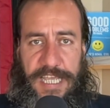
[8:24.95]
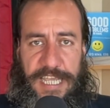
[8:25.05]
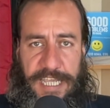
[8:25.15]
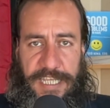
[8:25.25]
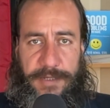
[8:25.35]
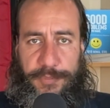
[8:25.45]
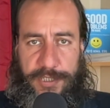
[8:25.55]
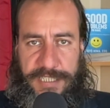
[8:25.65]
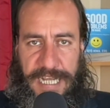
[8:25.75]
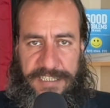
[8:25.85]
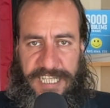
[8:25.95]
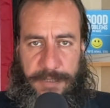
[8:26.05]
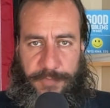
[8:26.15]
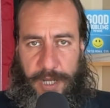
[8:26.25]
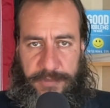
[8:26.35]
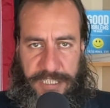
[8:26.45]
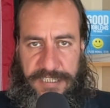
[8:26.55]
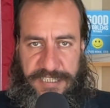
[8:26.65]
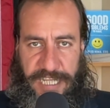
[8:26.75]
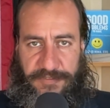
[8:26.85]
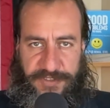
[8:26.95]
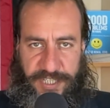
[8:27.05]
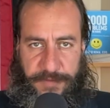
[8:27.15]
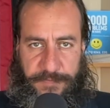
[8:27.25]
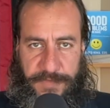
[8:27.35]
in protecting public safety,